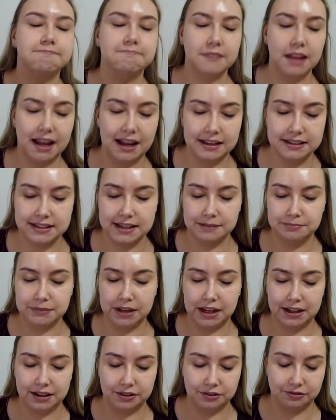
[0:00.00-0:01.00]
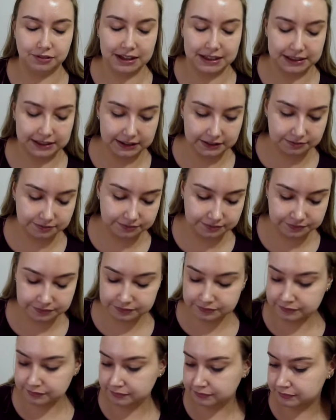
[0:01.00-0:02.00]
as I'm getting ready.
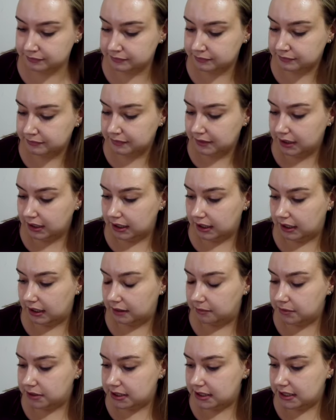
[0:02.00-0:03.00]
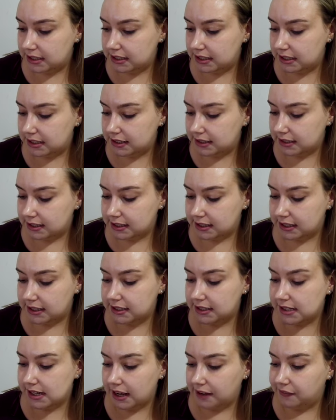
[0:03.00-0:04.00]
So this is the
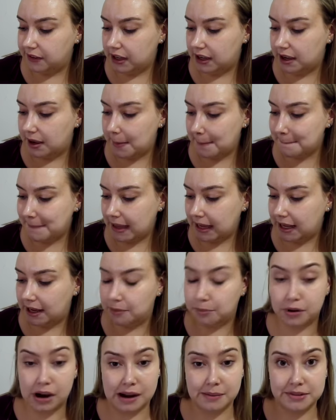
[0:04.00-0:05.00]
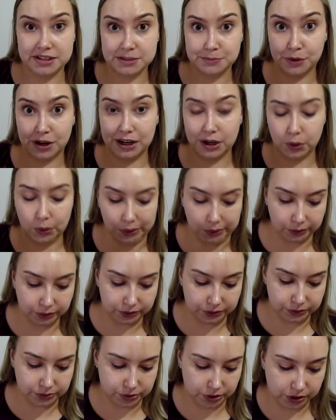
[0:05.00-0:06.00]
Skindinavia Makeup Primer Spray Oil
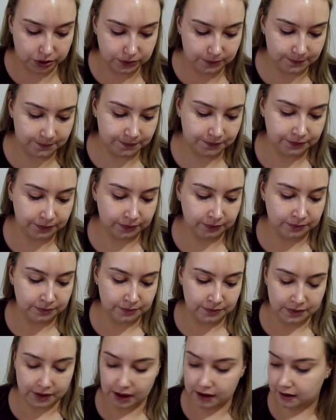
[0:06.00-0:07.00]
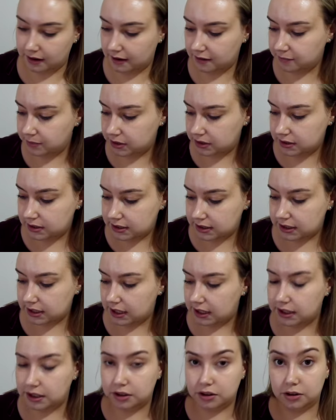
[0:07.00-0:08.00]
Control, and I've been using that
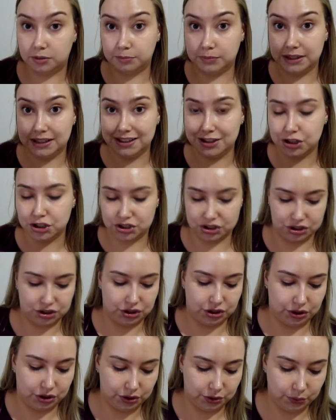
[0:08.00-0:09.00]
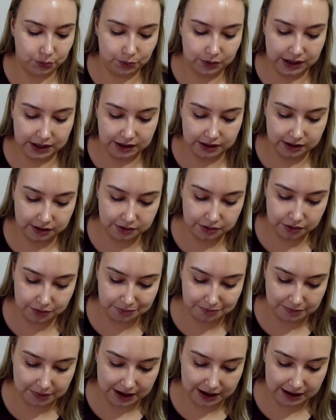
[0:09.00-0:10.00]
in combination with
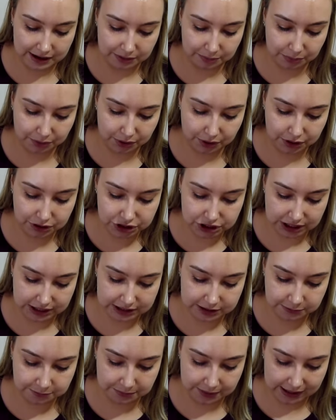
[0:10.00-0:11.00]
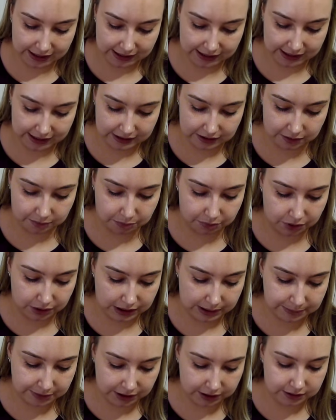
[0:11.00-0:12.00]
my Project Pan
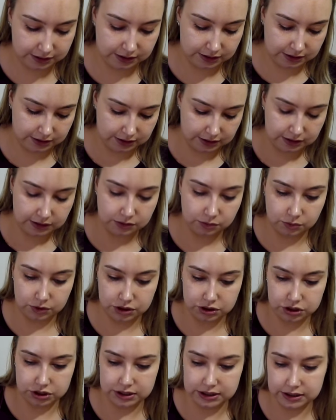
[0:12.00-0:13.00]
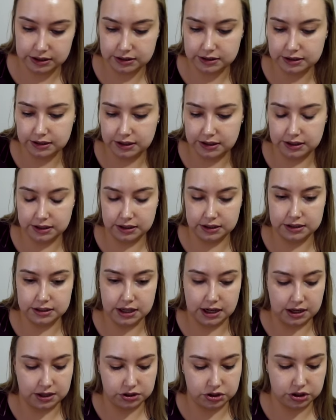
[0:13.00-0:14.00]
Primer, which is the
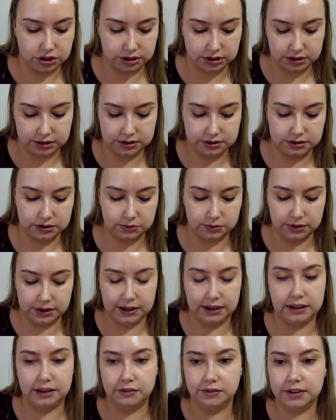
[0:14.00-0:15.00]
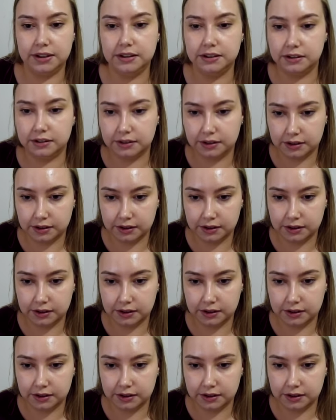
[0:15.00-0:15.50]
Tatcha Silk Canvas.